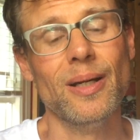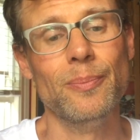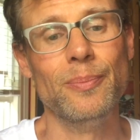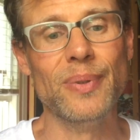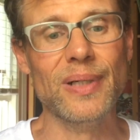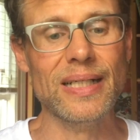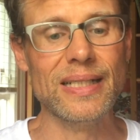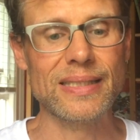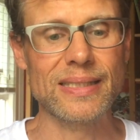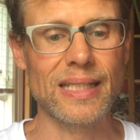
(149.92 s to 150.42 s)

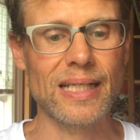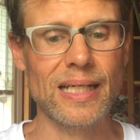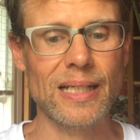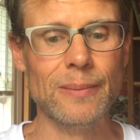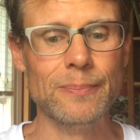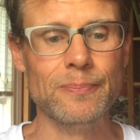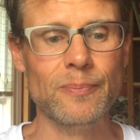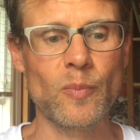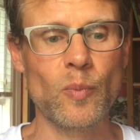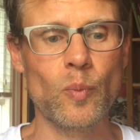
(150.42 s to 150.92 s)
But
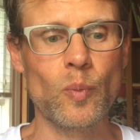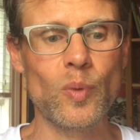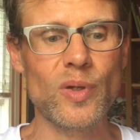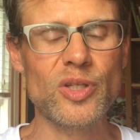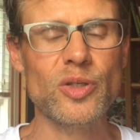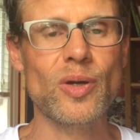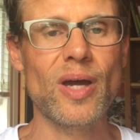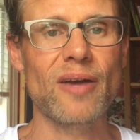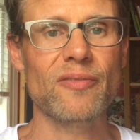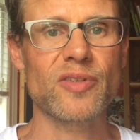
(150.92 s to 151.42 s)
what
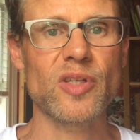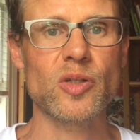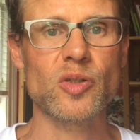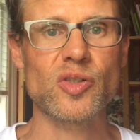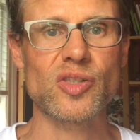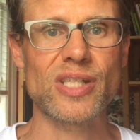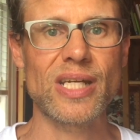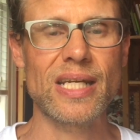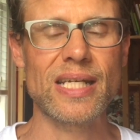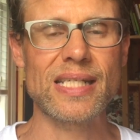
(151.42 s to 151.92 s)
you have to
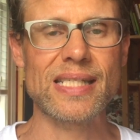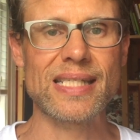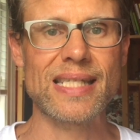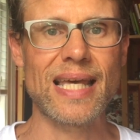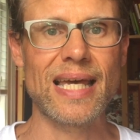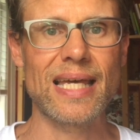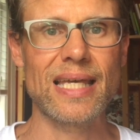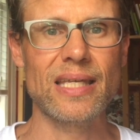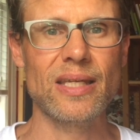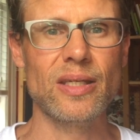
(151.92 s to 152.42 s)
understand is
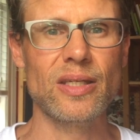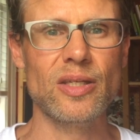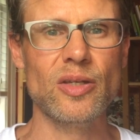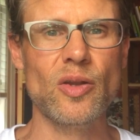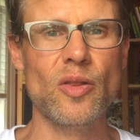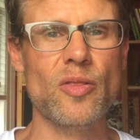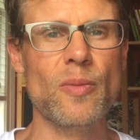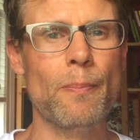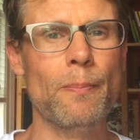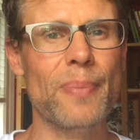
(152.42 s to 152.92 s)
that
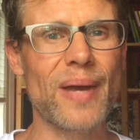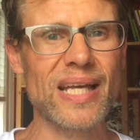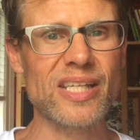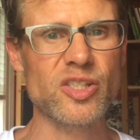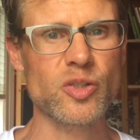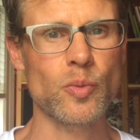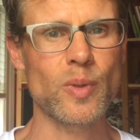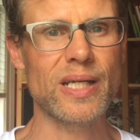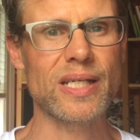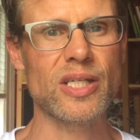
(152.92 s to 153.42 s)
the
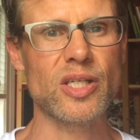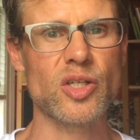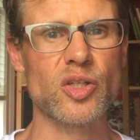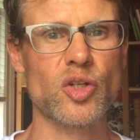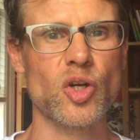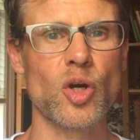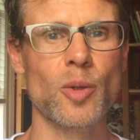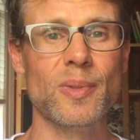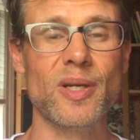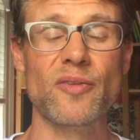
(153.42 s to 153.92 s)
best way to
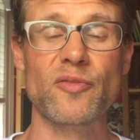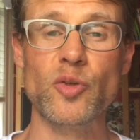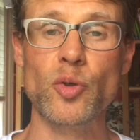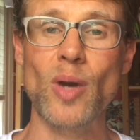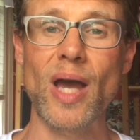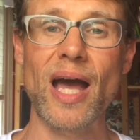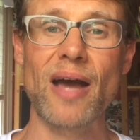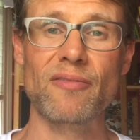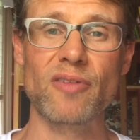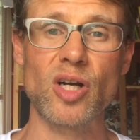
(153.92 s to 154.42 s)
determine if you
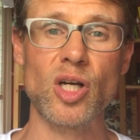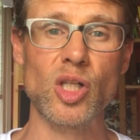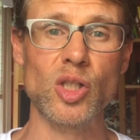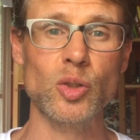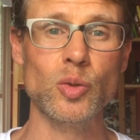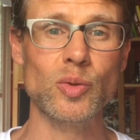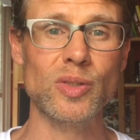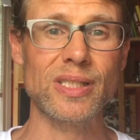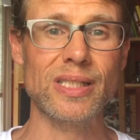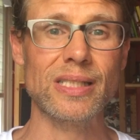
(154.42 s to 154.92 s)
have a
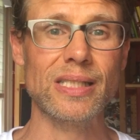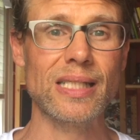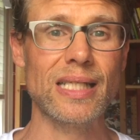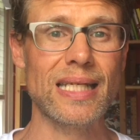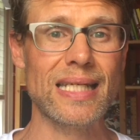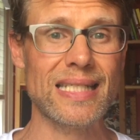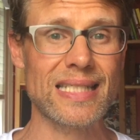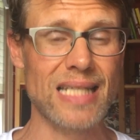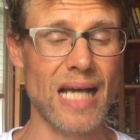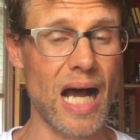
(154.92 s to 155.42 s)
gluten
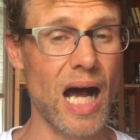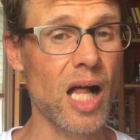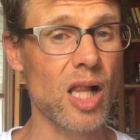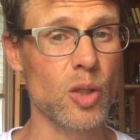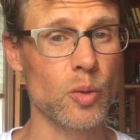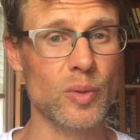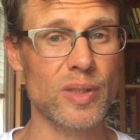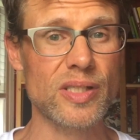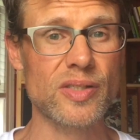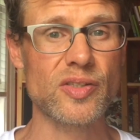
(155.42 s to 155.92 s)

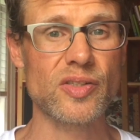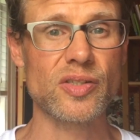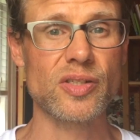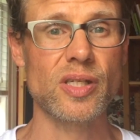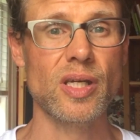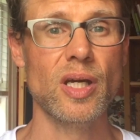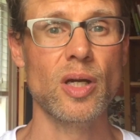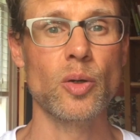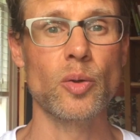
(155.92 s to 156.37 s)
intolerance